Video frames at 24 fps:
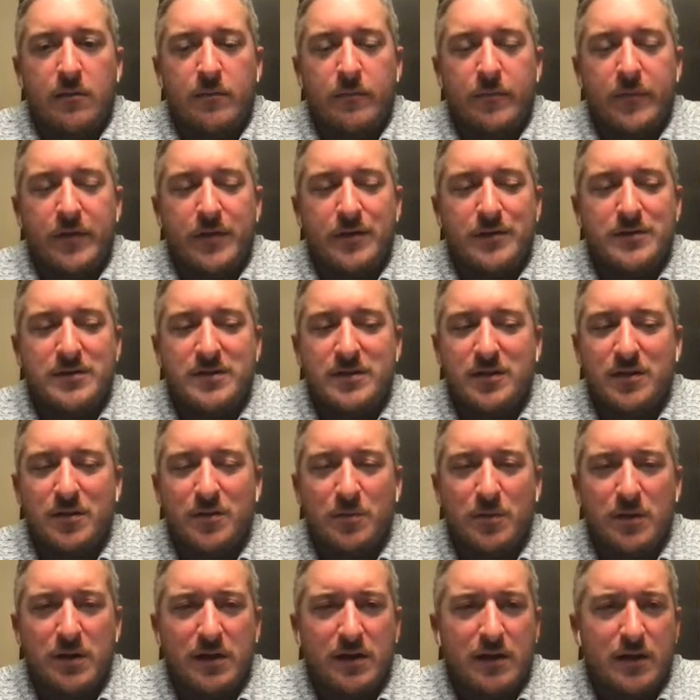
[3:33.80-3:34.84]
There's
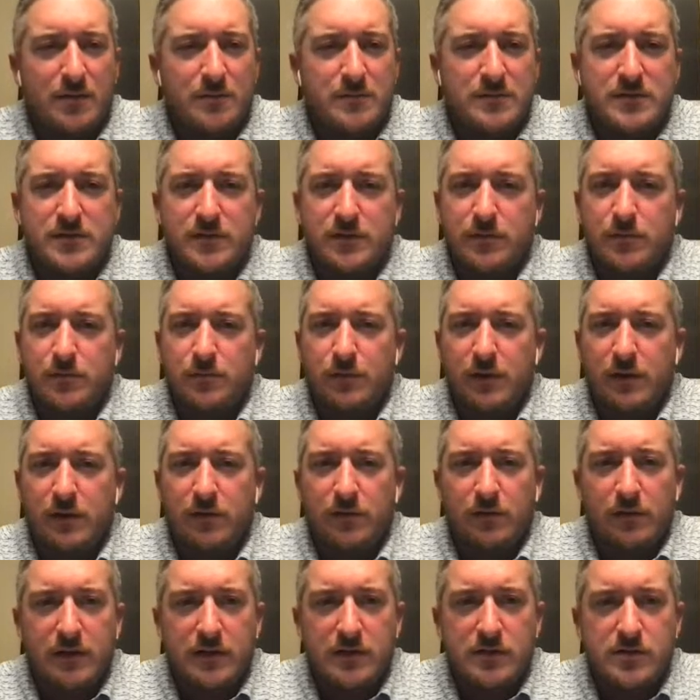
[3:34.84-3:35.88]
when it comes to
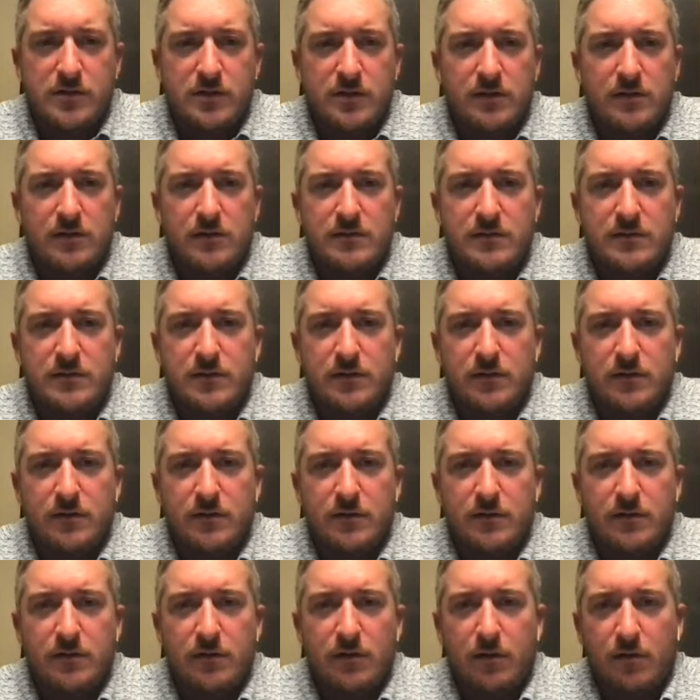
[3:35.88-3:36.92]
regulations,
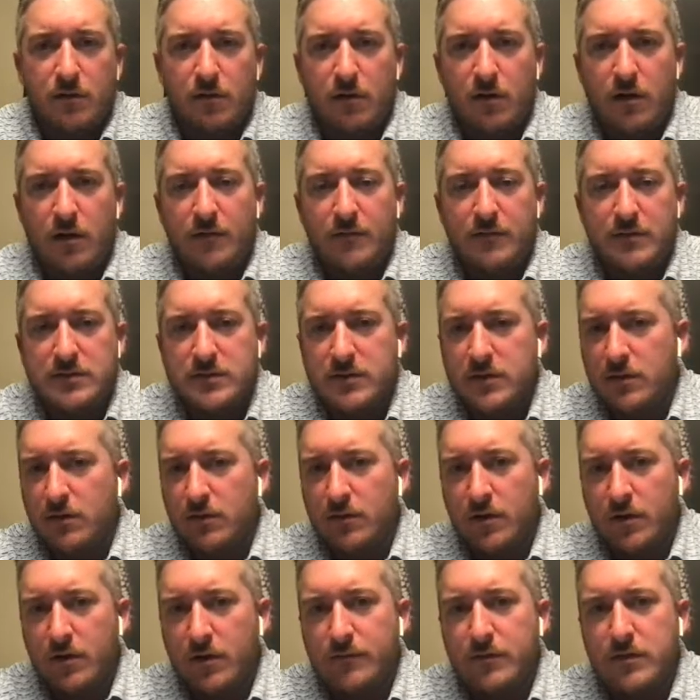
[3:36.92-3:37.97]
there are obviously a
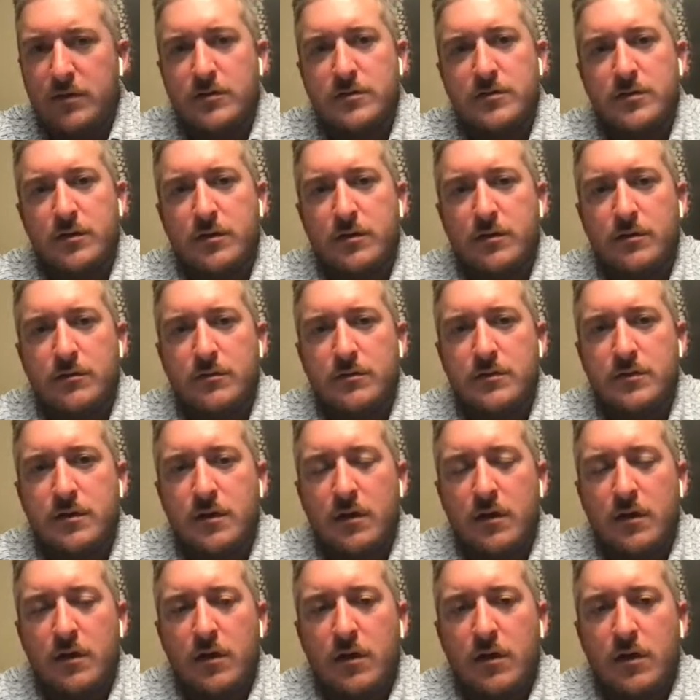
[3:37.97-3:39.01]
lot of concerns.
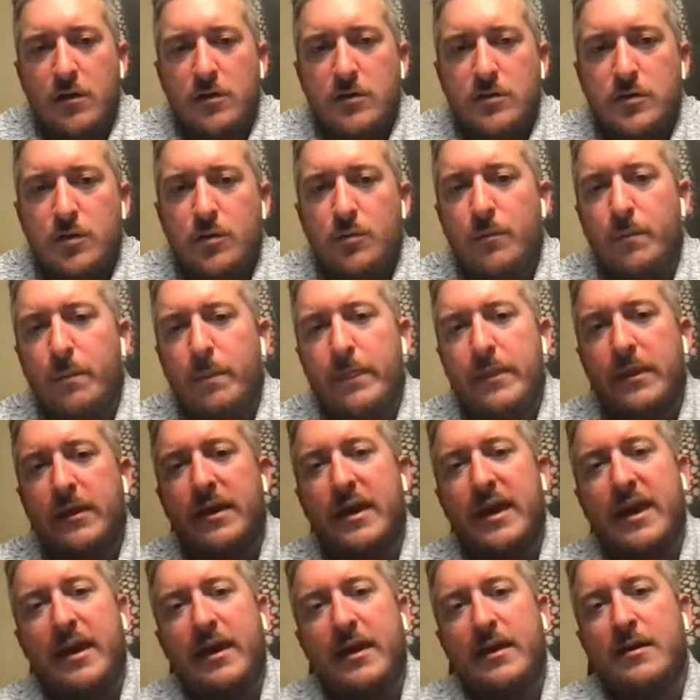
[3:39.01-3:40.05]
So
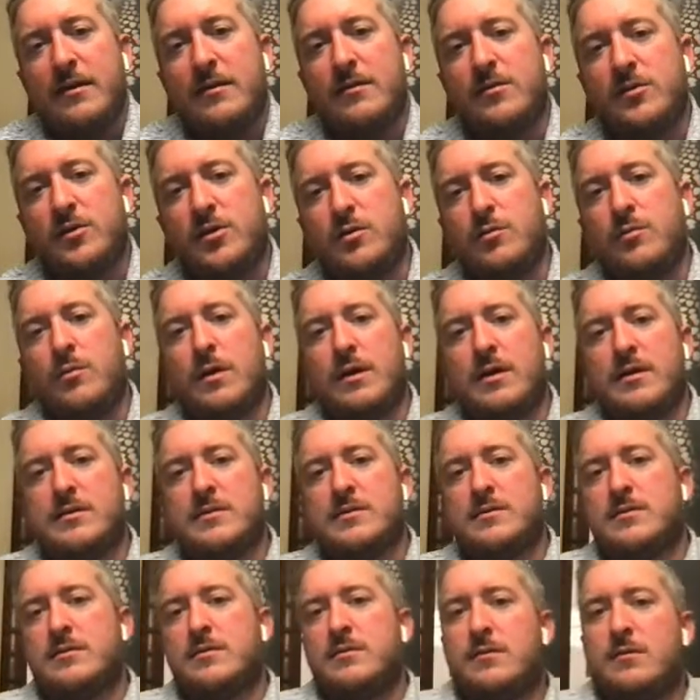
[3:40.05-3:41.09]
can
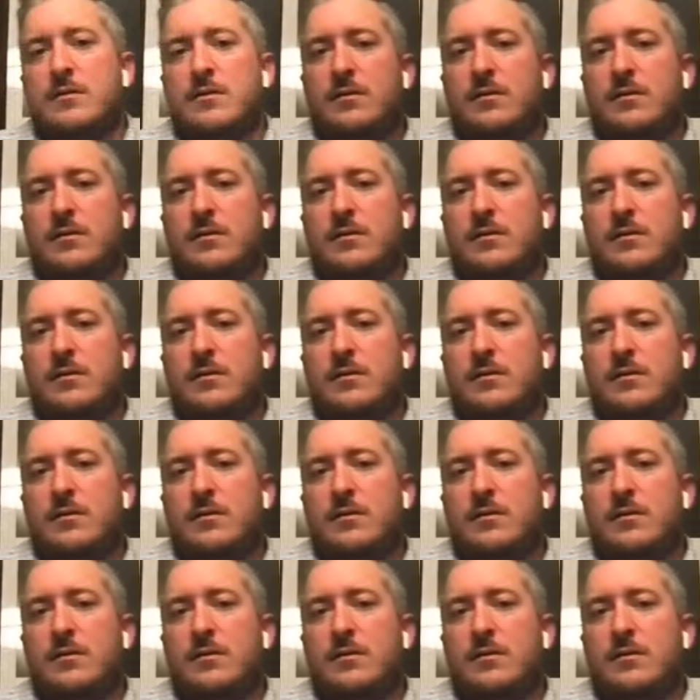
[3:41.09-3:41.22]
U.S.